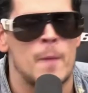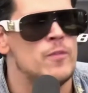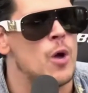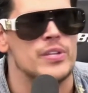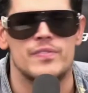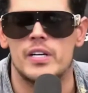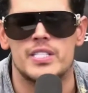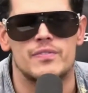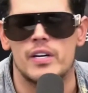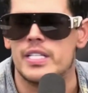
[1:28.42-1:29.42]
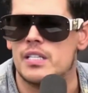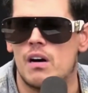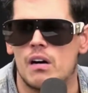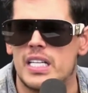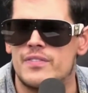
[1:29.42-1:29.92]
It's very
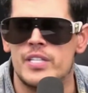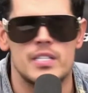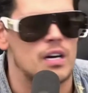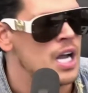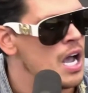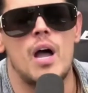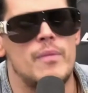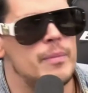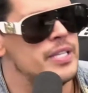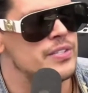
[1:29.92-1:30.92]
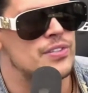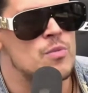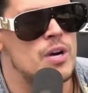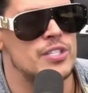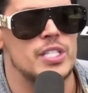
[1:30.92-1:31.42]
dark. It's very dark. I mean, there's so
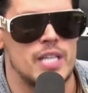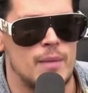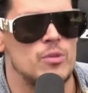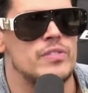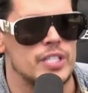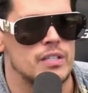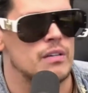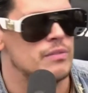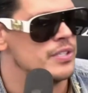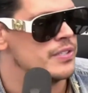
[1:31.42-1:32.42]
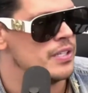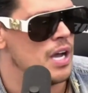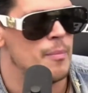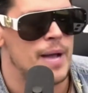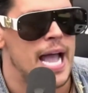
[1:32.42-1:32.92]
much in that movie, to
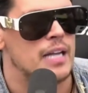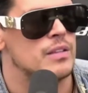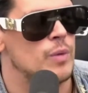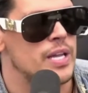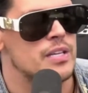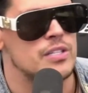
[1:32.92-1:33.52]
unpack the way that